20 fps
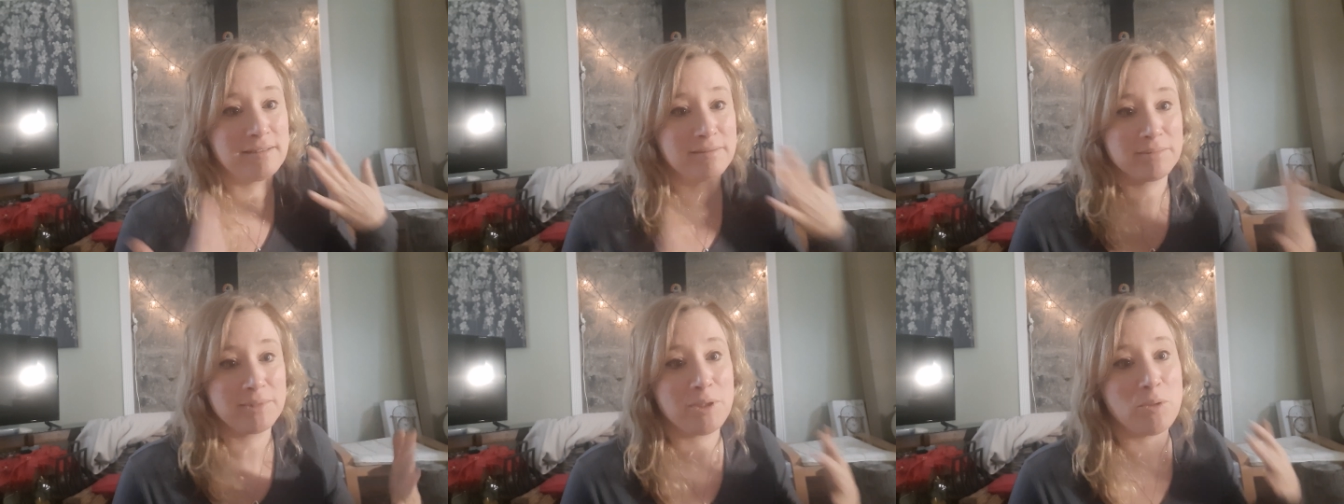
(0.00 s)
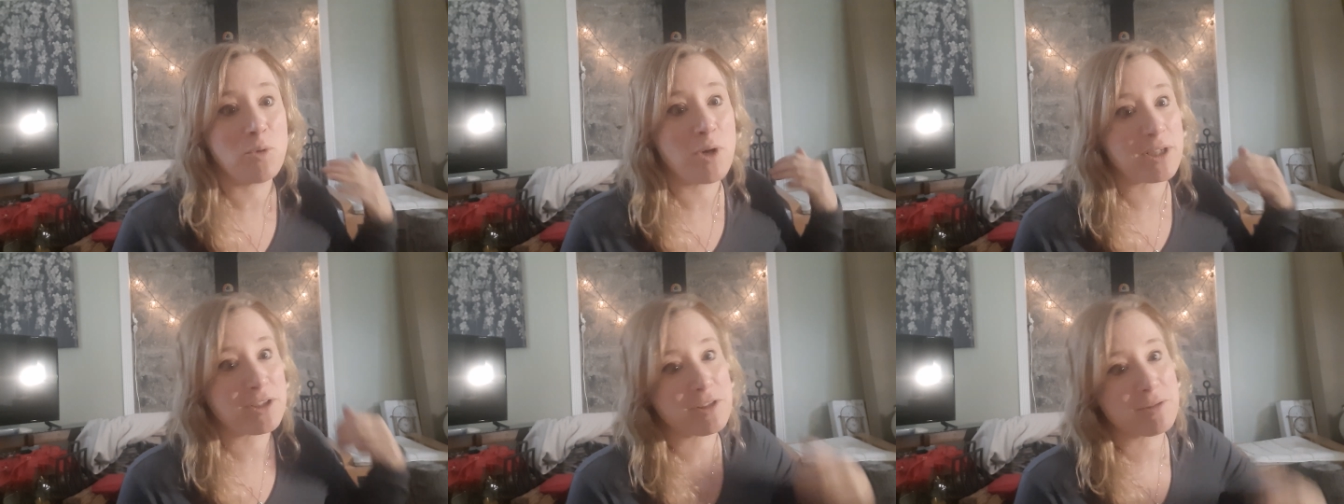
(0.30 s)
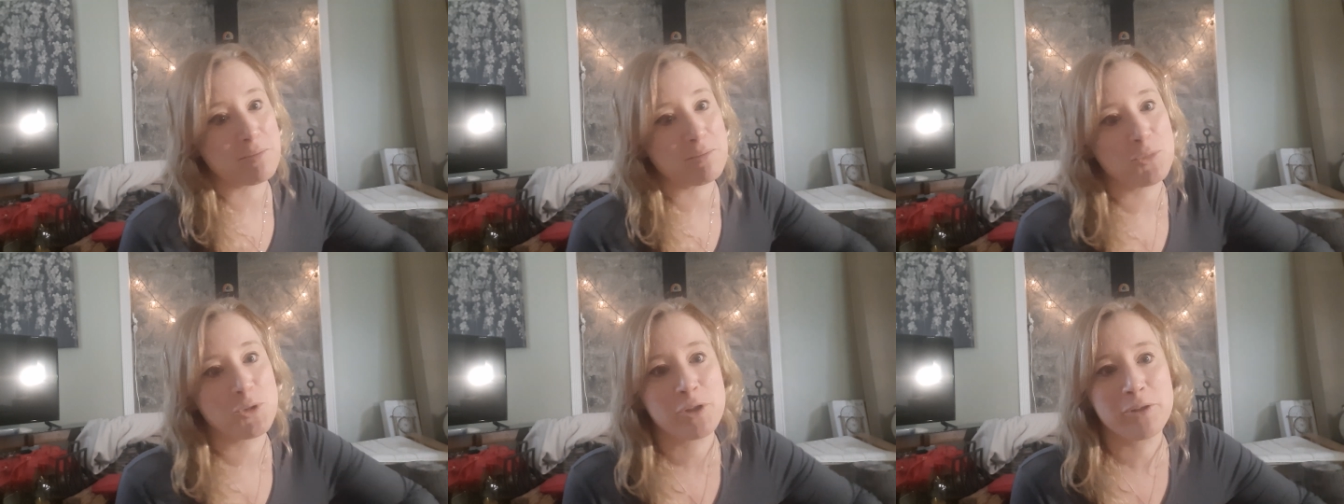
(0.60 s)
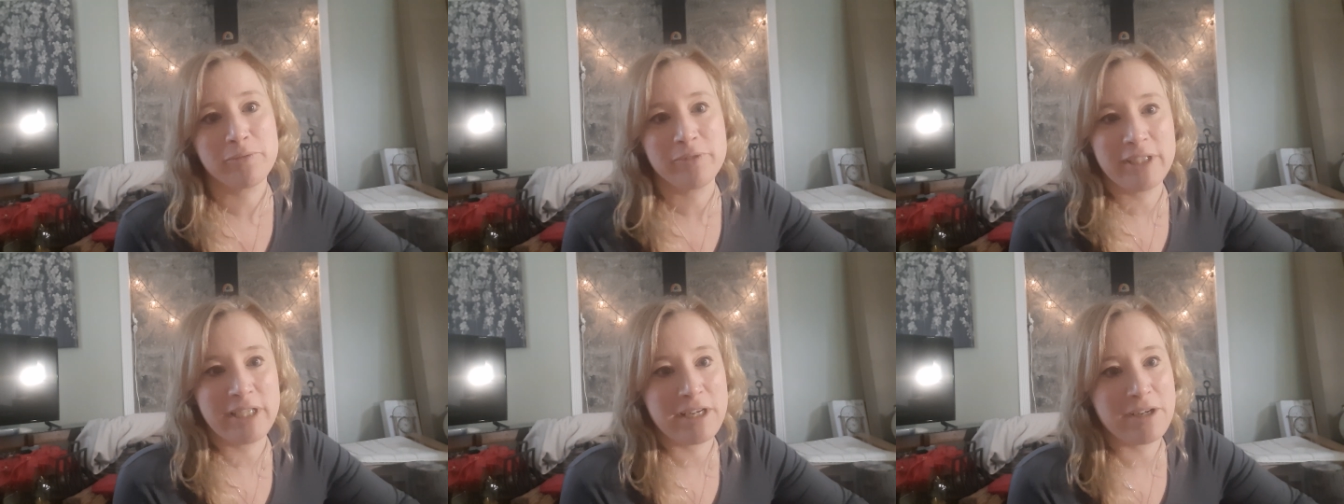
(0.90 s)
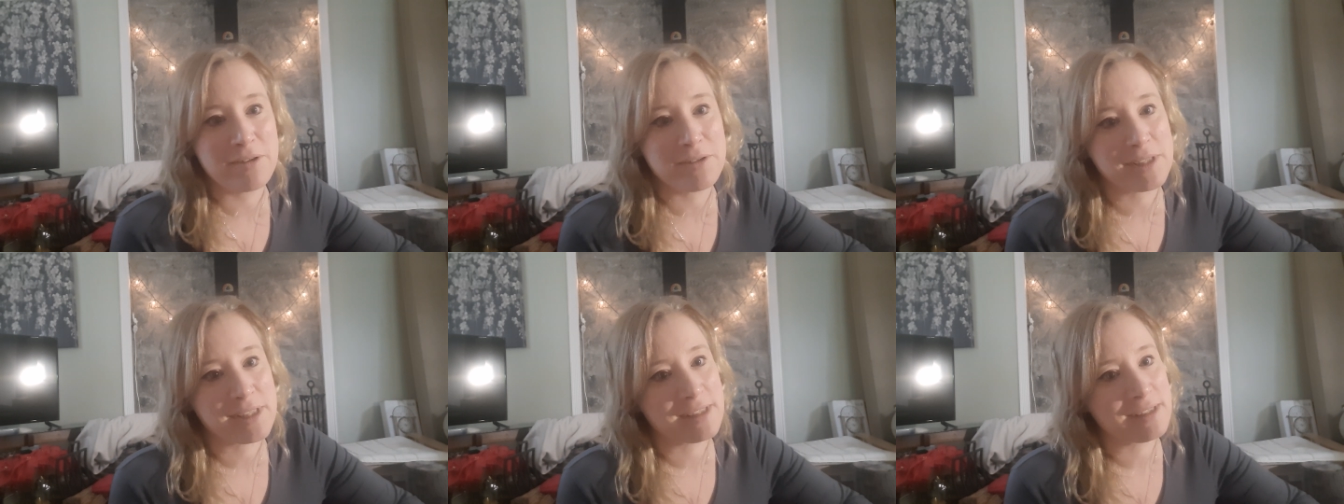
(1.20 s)
I'm going to watch some more
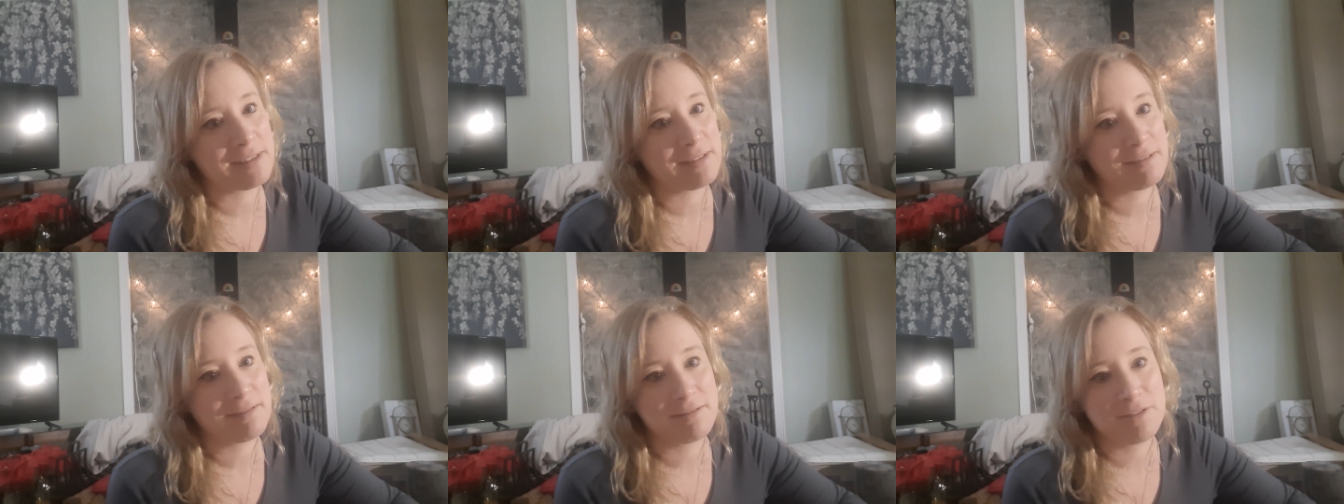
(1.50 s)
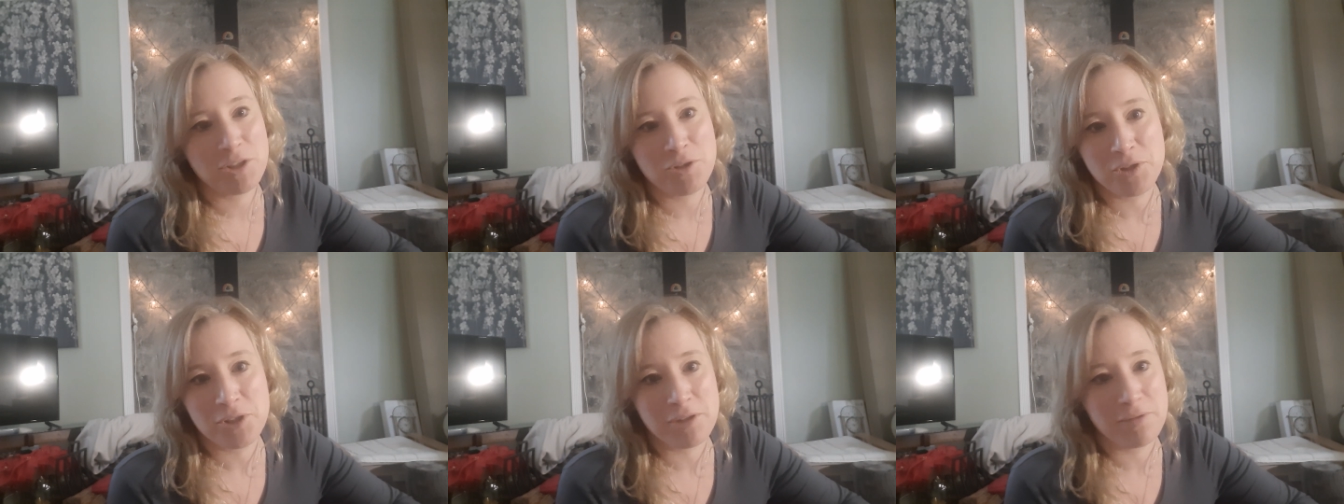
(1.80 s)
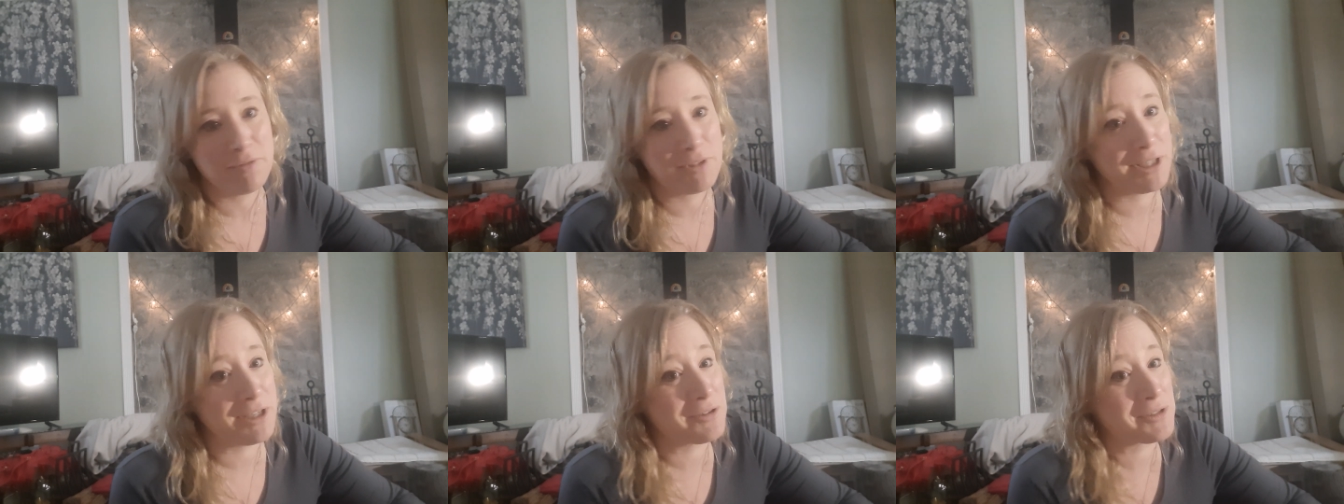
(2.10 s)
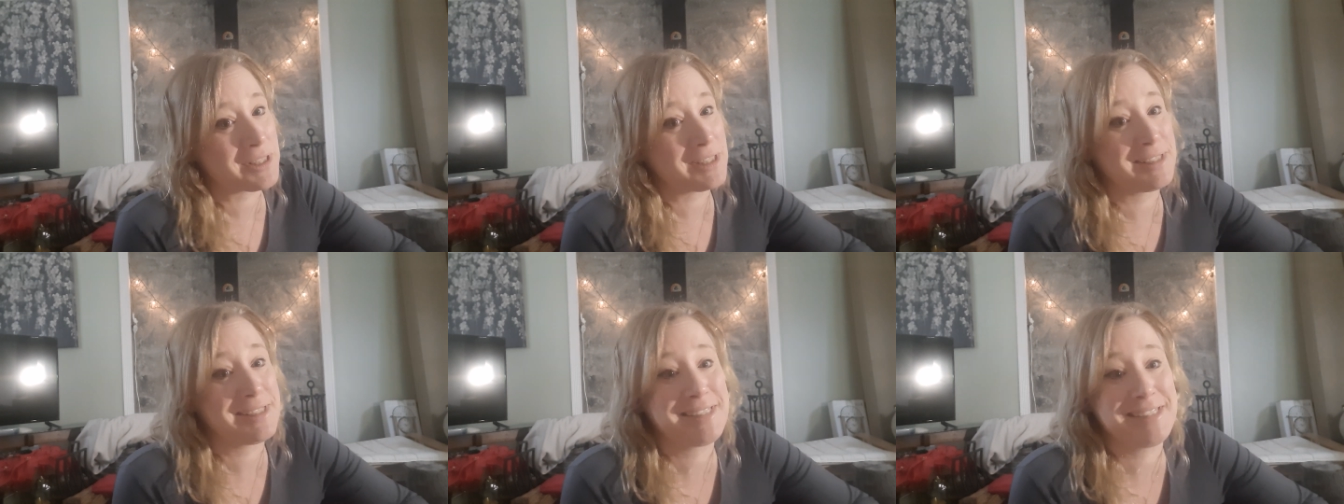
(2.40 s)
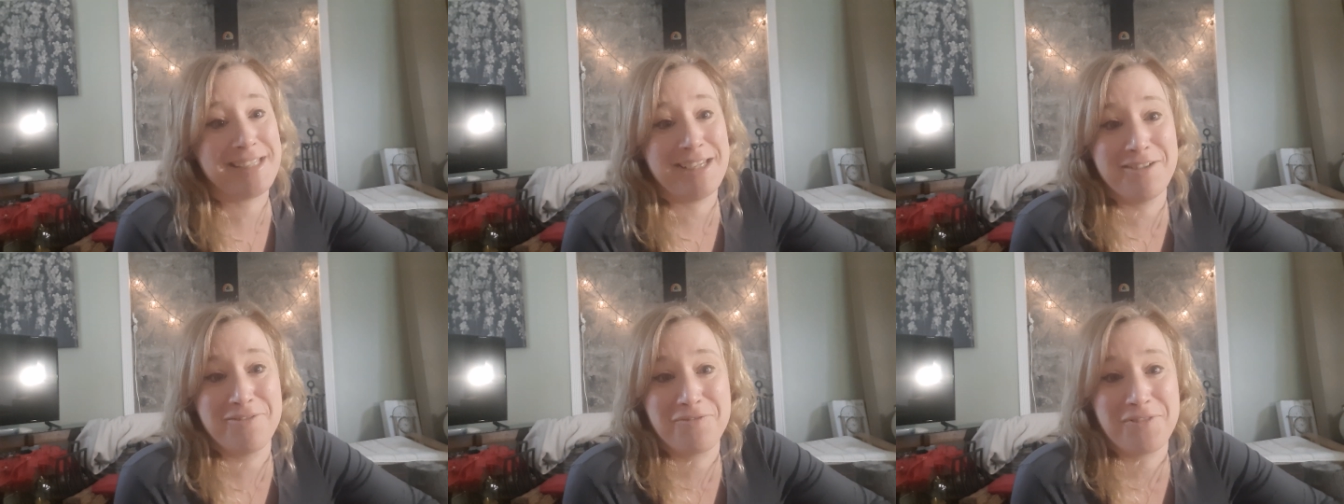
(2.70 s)
videos and YouTube videos and
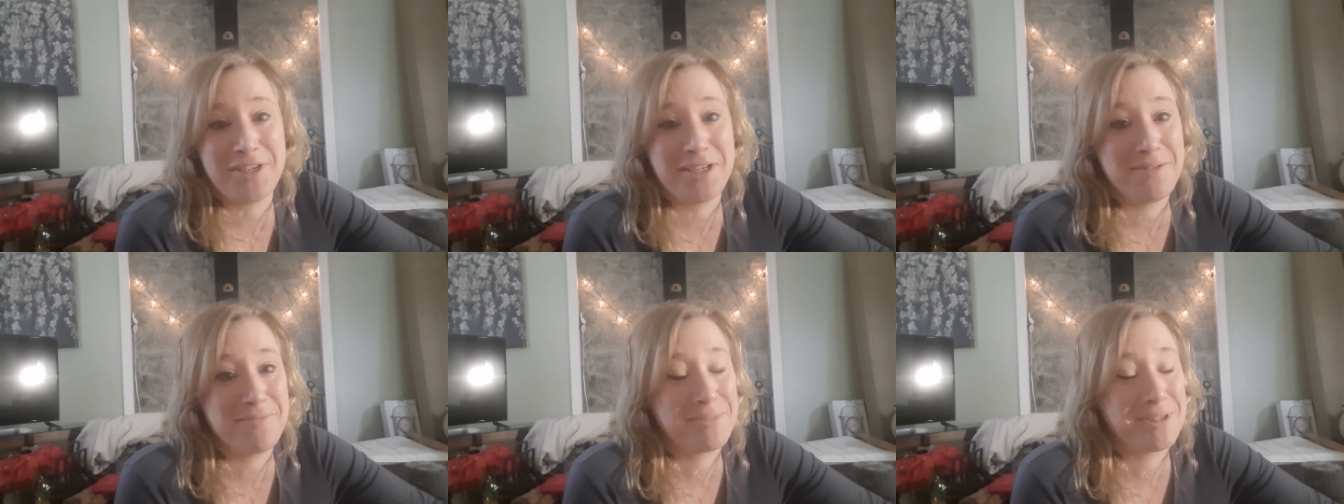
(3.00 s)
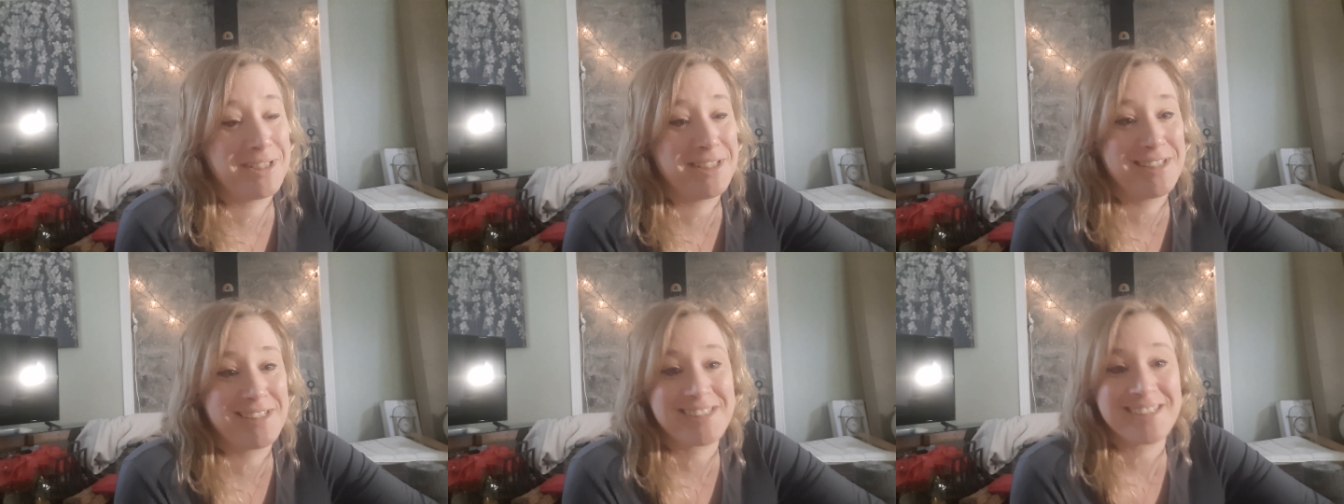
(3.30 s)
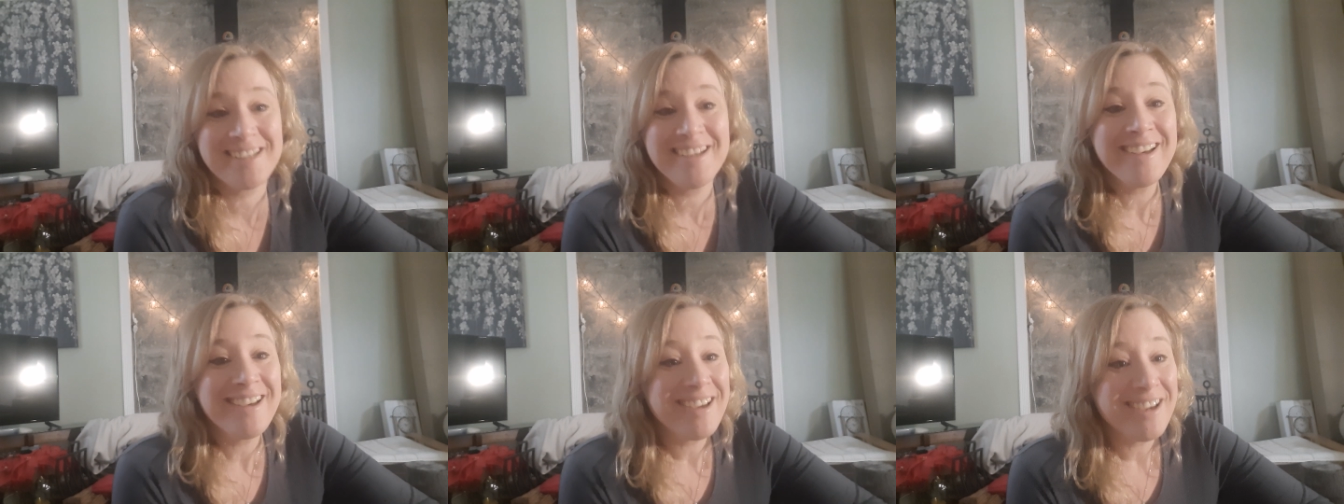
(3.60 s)
see if anybody's